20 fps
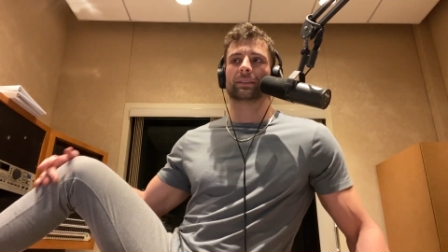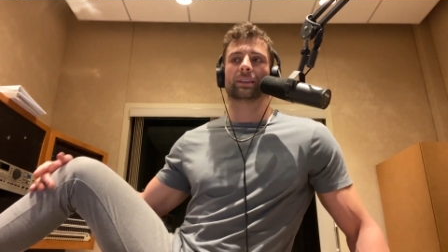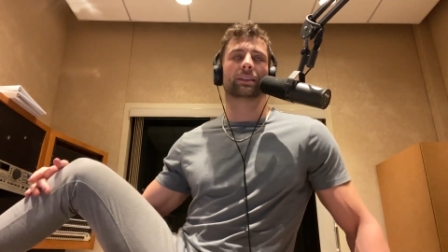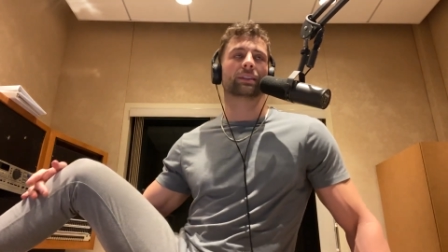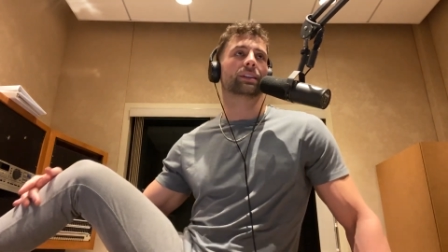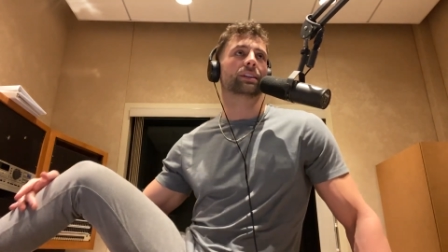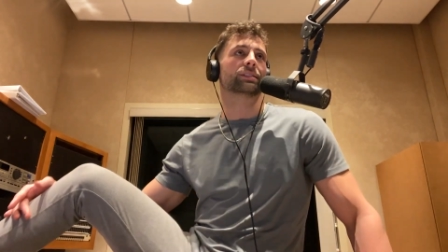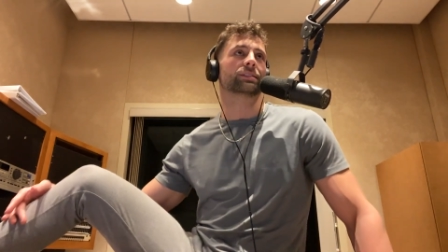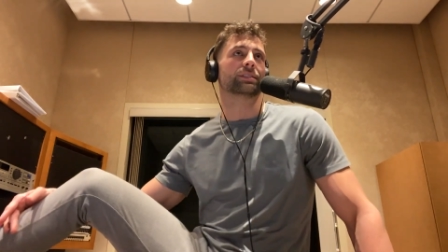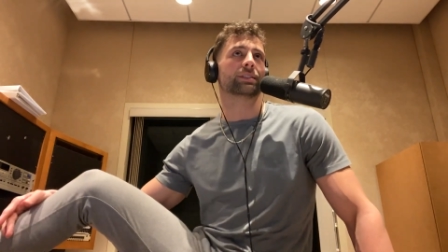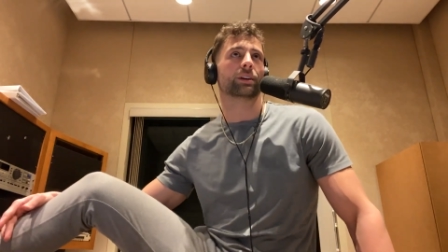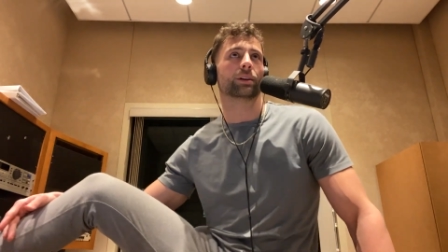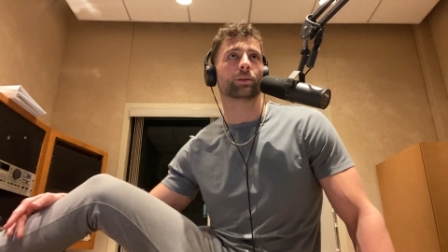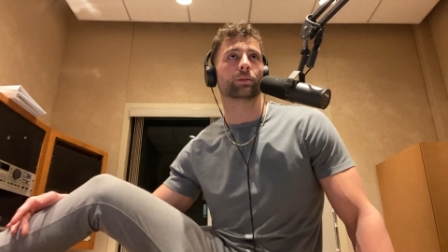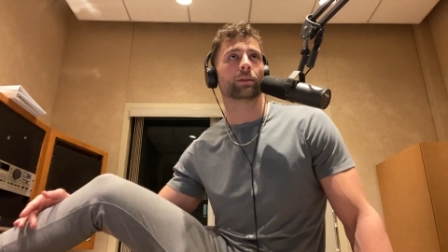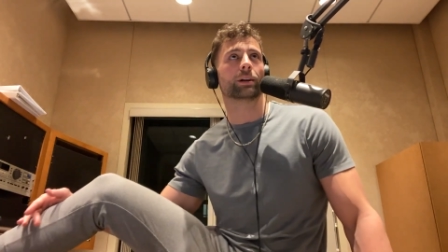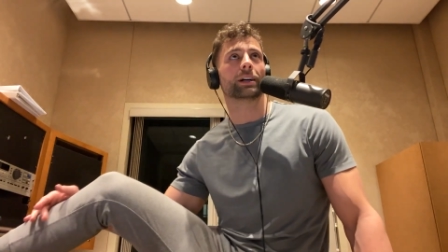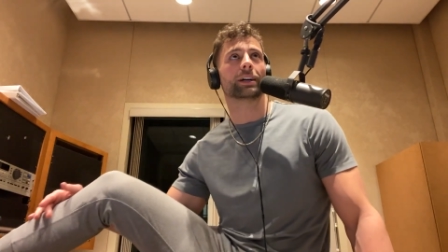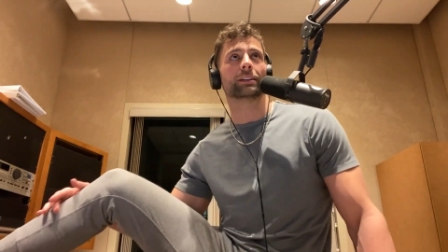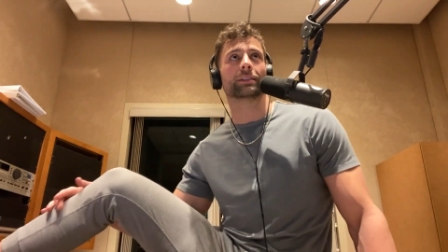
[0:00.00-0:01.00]
There's no
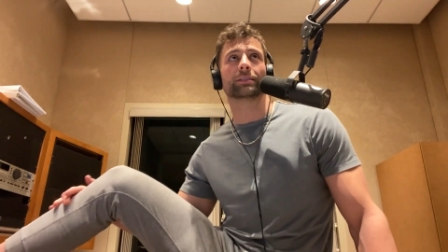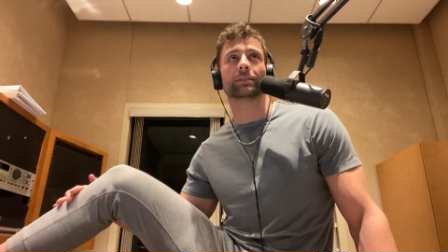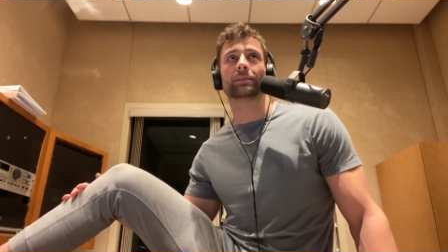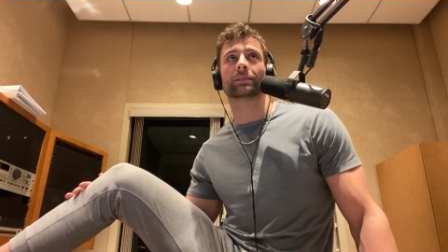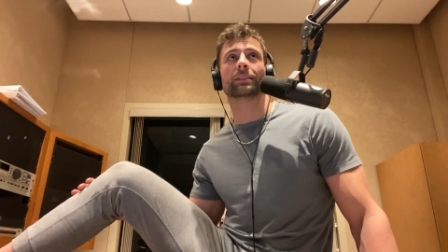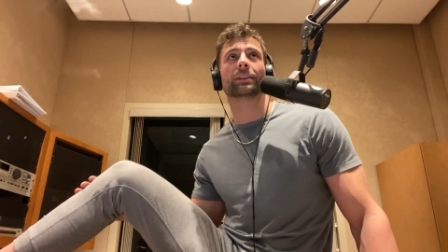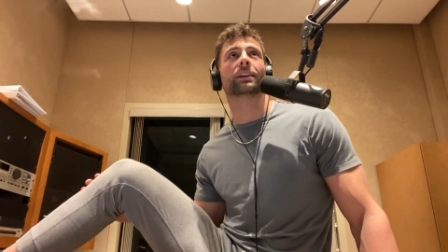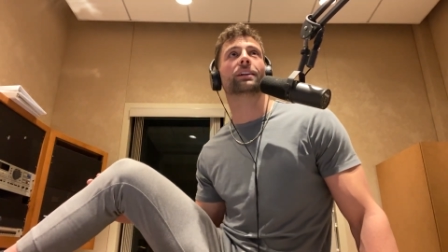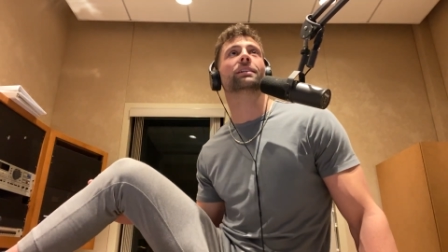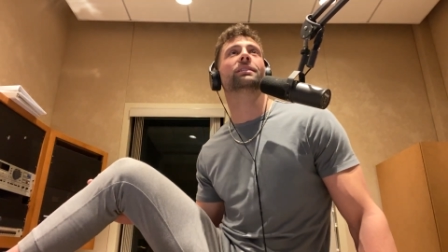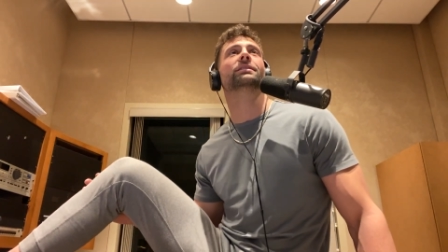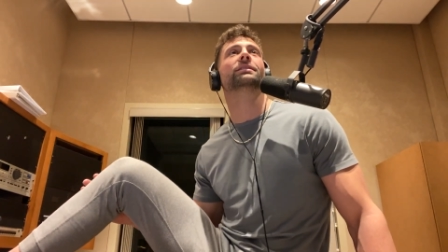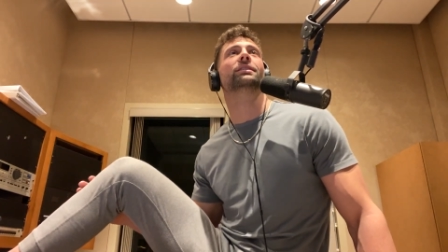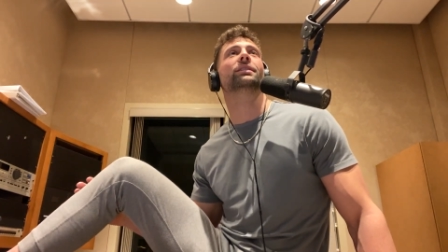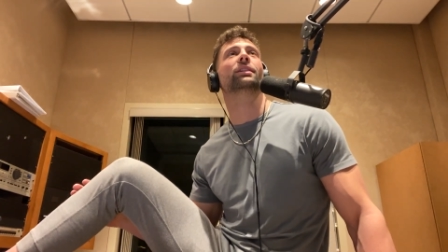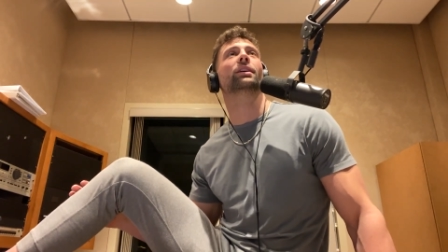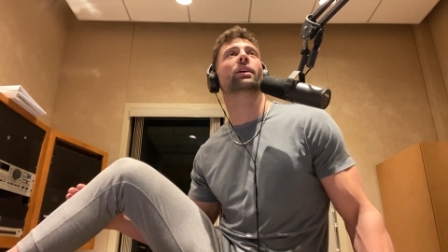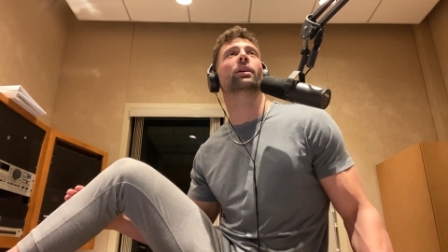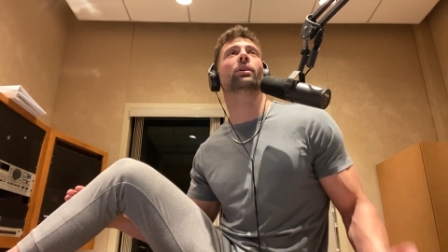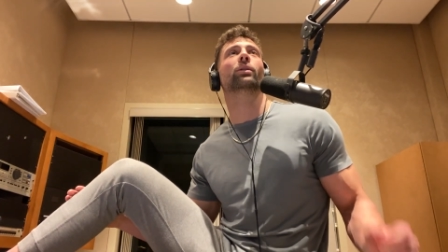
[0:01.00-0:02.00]
way, dude. There is
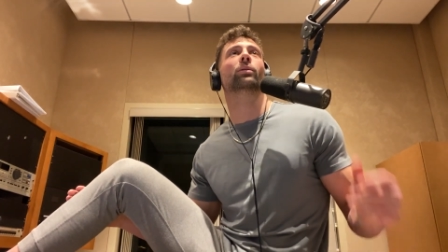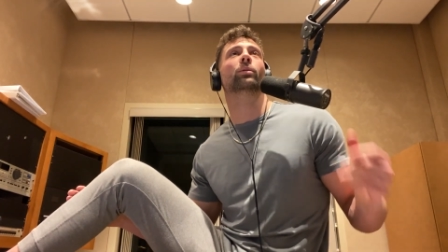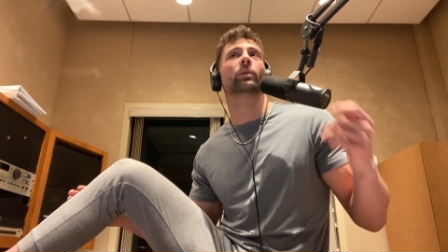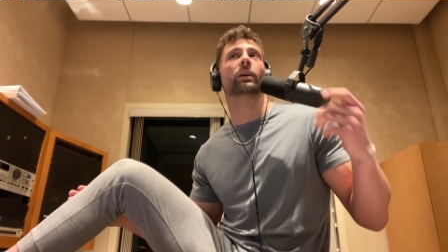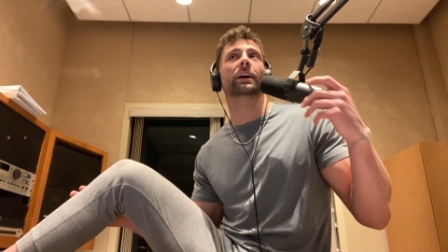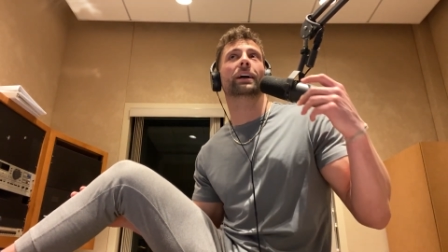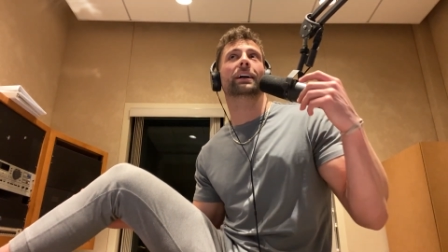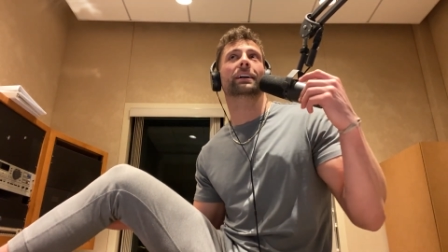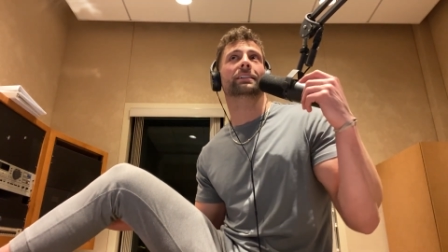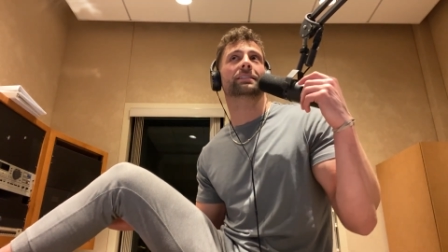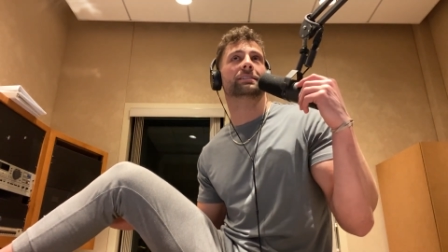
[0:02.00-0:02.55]
no way.